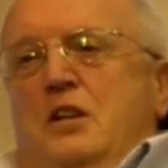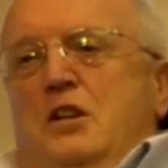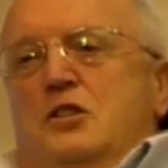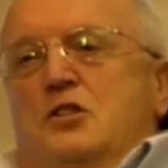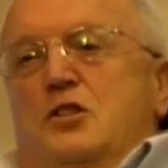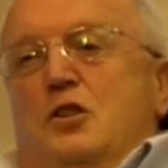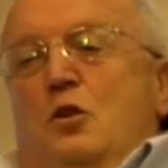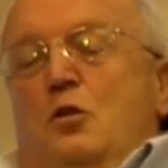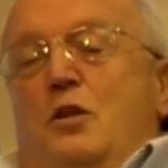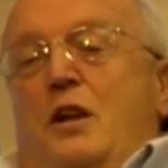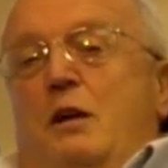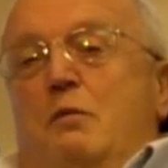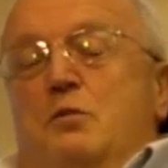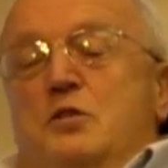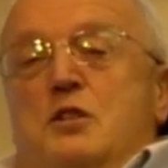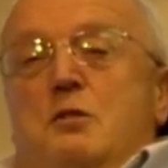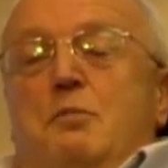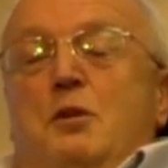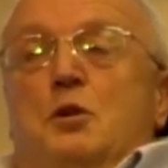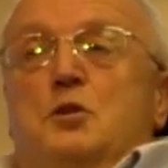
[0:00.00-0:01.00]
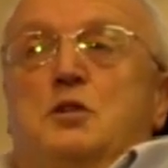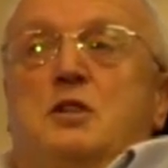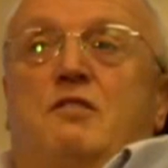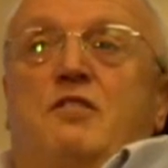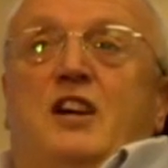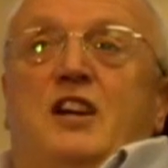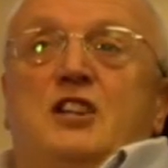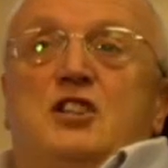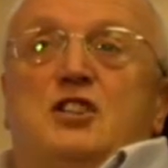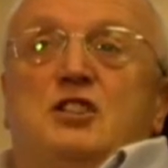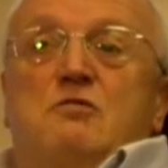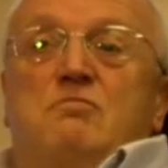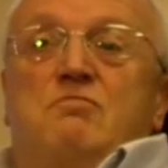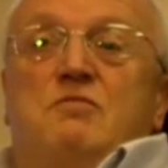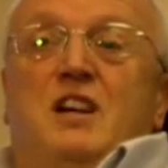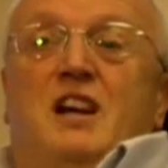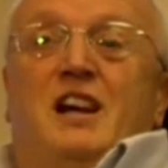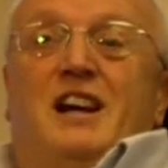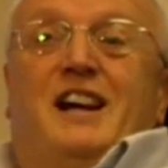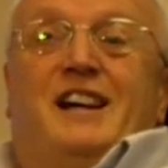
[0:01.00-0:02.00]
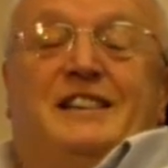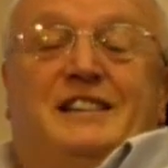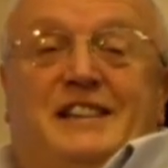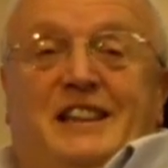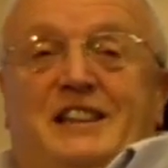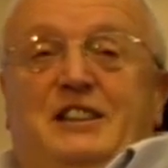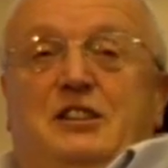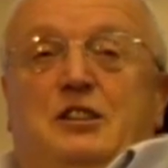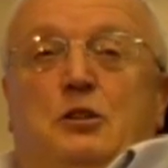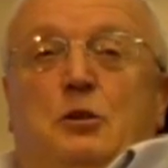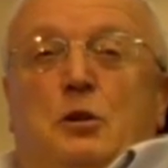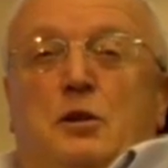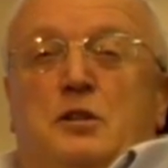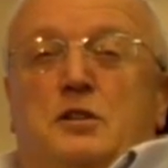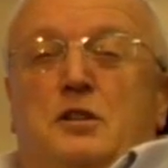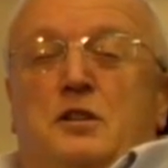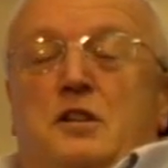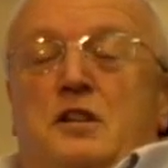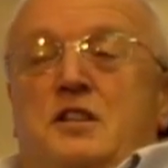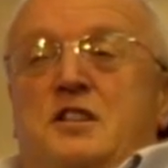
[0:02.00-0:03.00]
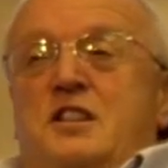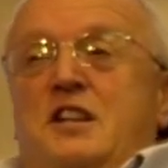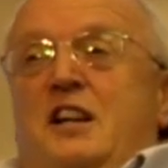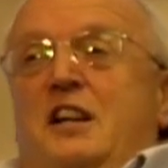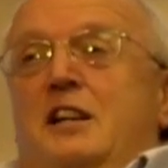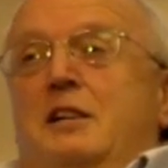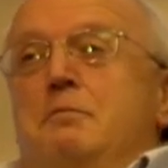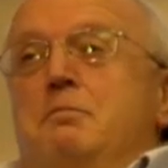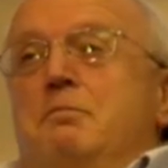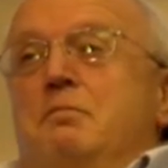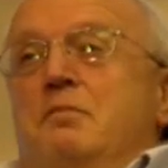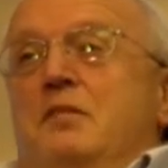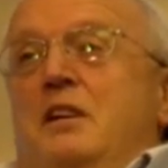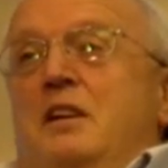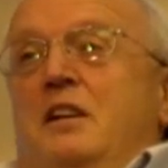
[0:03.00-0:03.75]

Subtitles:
So that was the motivation. I didn't do it at the time,